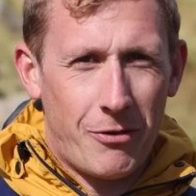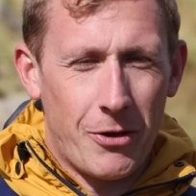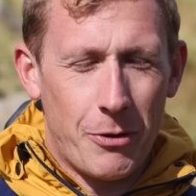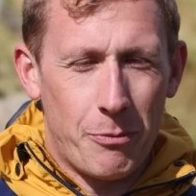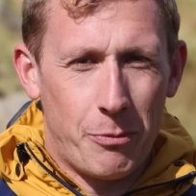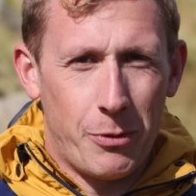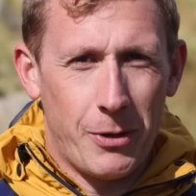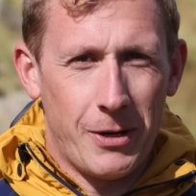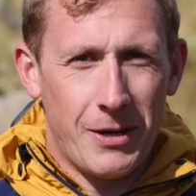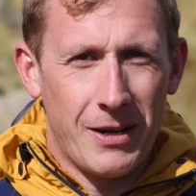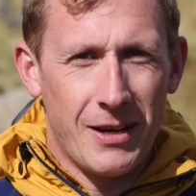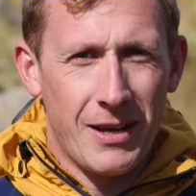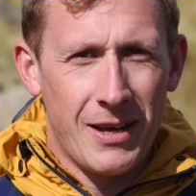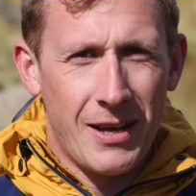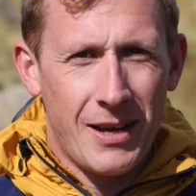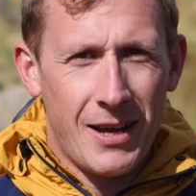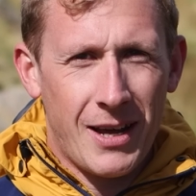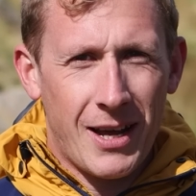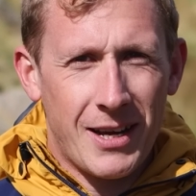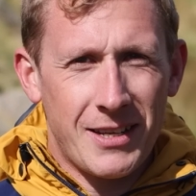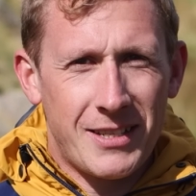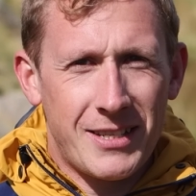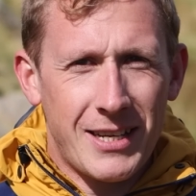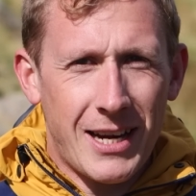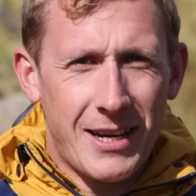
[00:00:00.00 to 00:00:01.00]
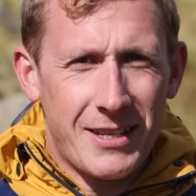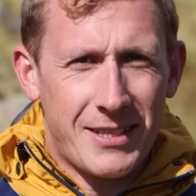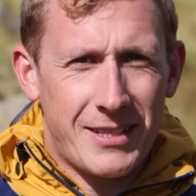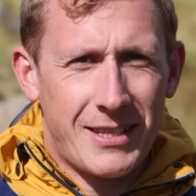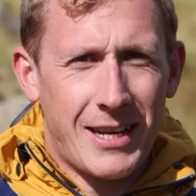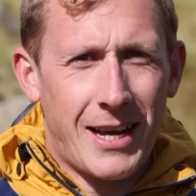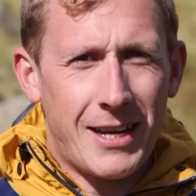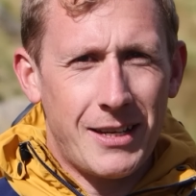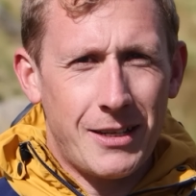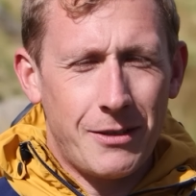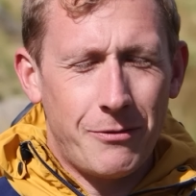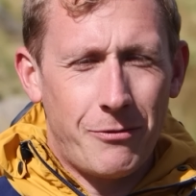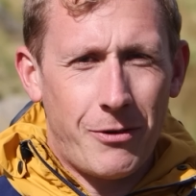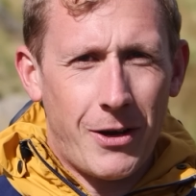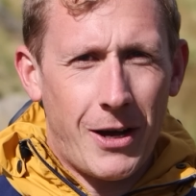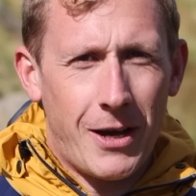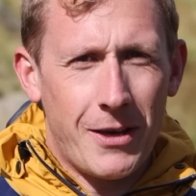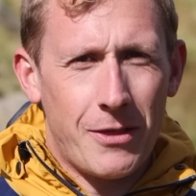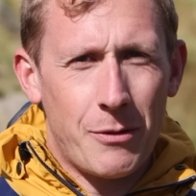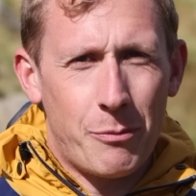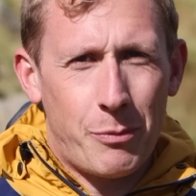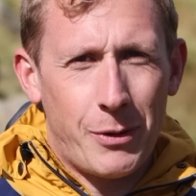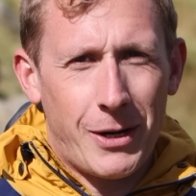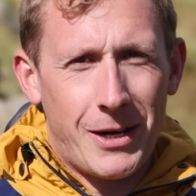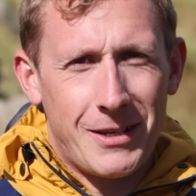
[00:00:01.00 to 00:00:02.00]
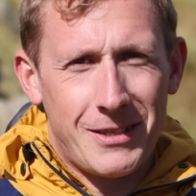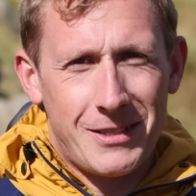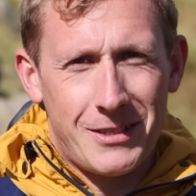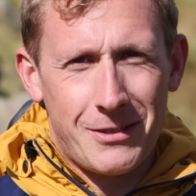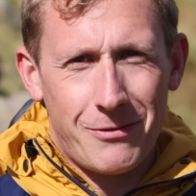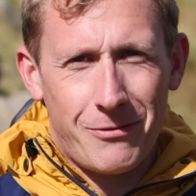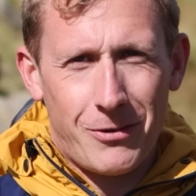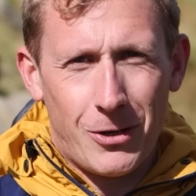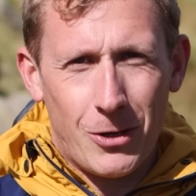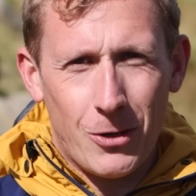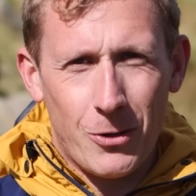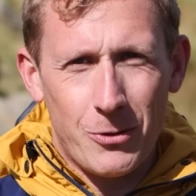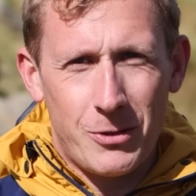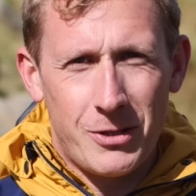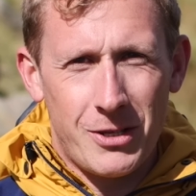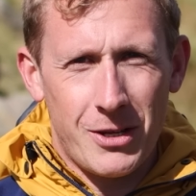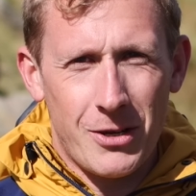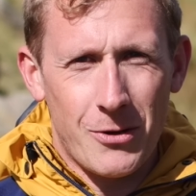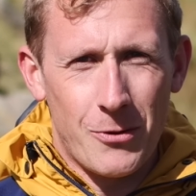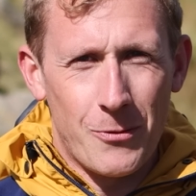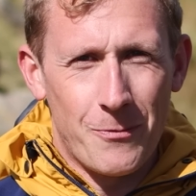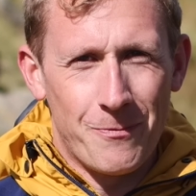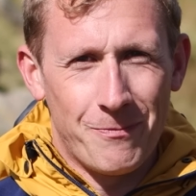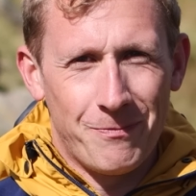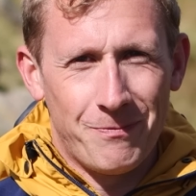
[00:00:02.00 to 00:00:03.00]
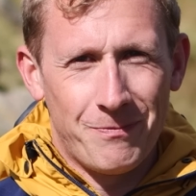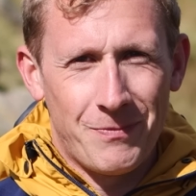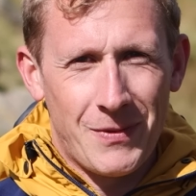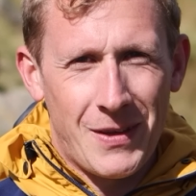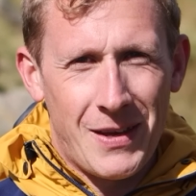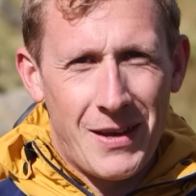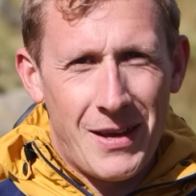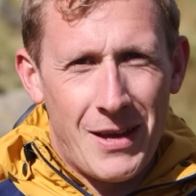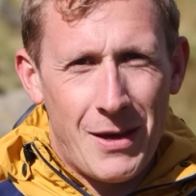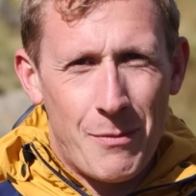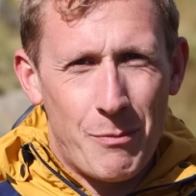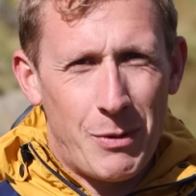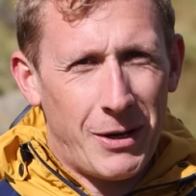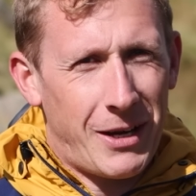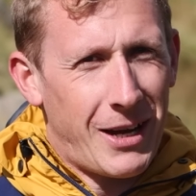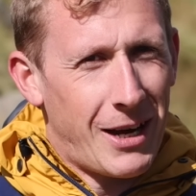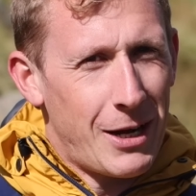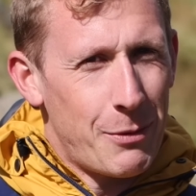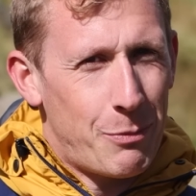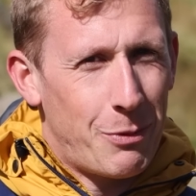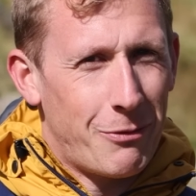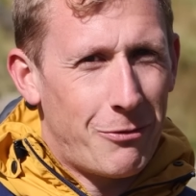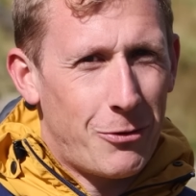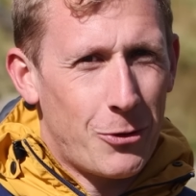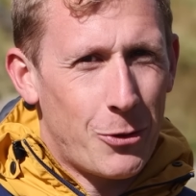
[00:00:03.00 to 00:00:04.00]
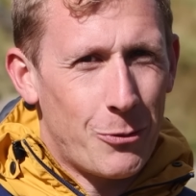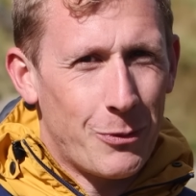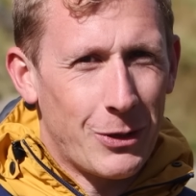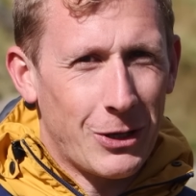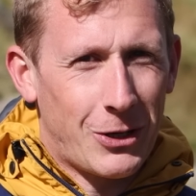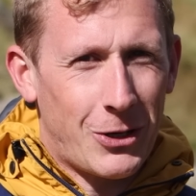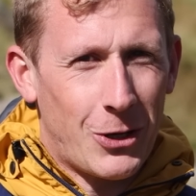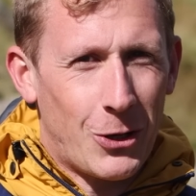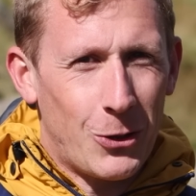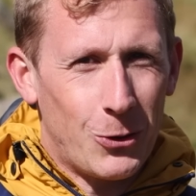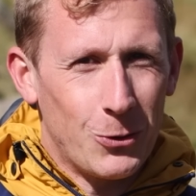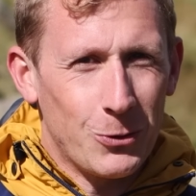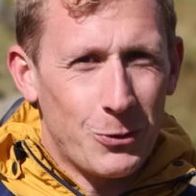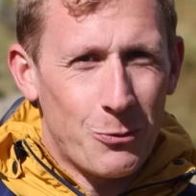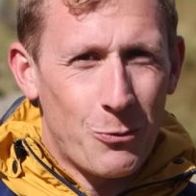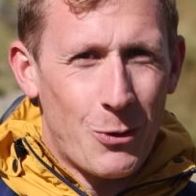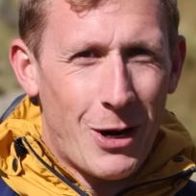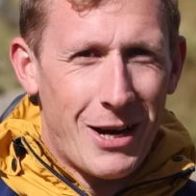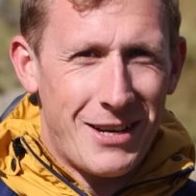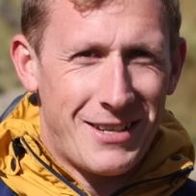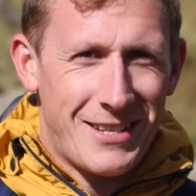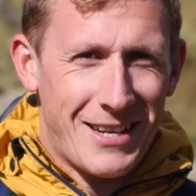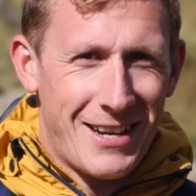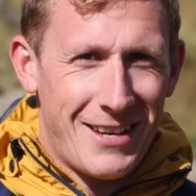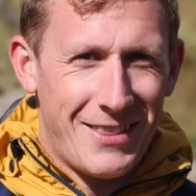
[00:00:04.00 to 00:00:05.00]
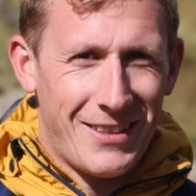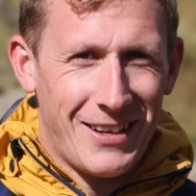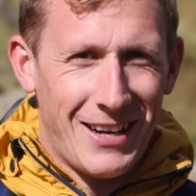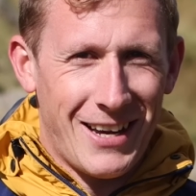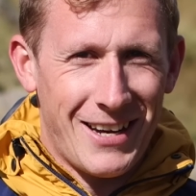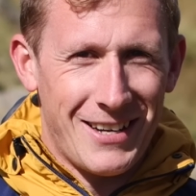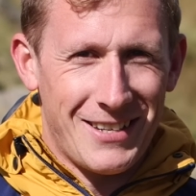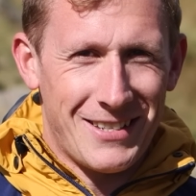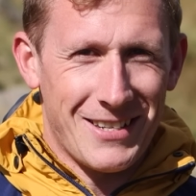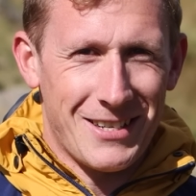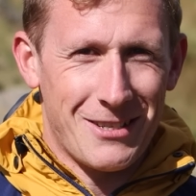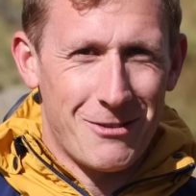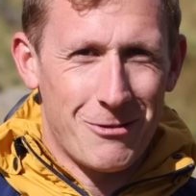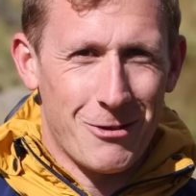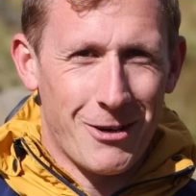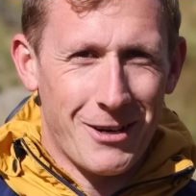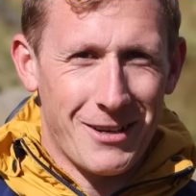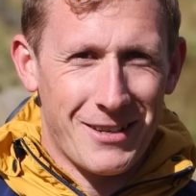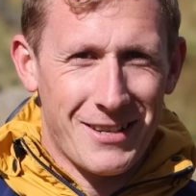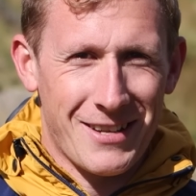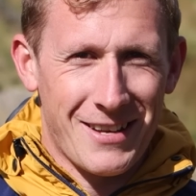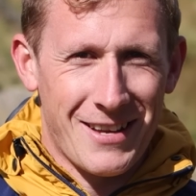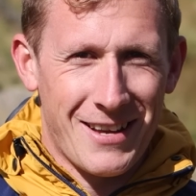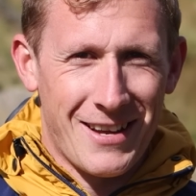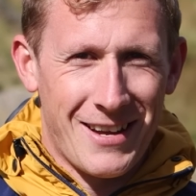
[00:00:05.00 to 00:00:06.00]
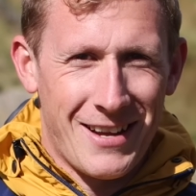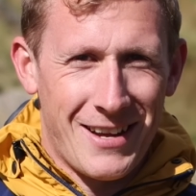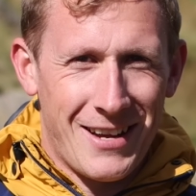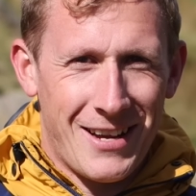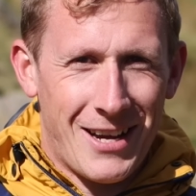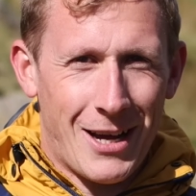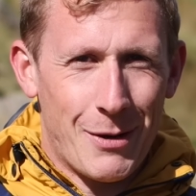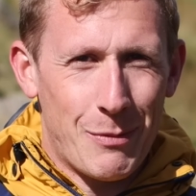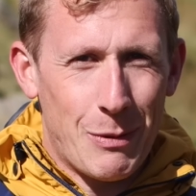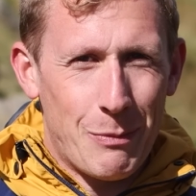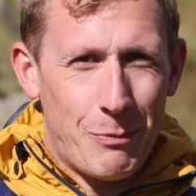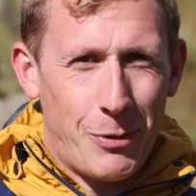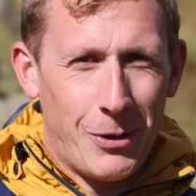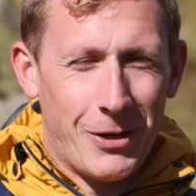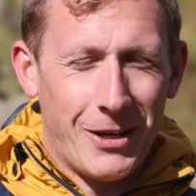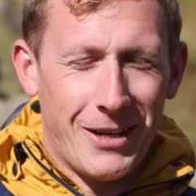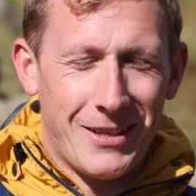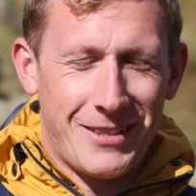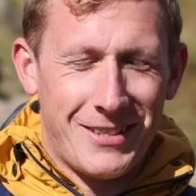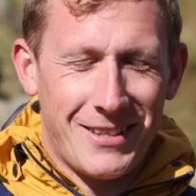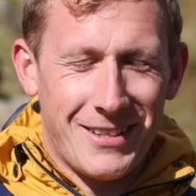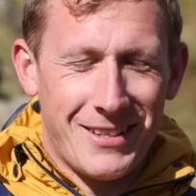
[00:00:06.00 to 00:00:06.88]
footprint and set a standard for other brands to follow too. But can it perform on a cold and wet day in the Lake District? I've been putting it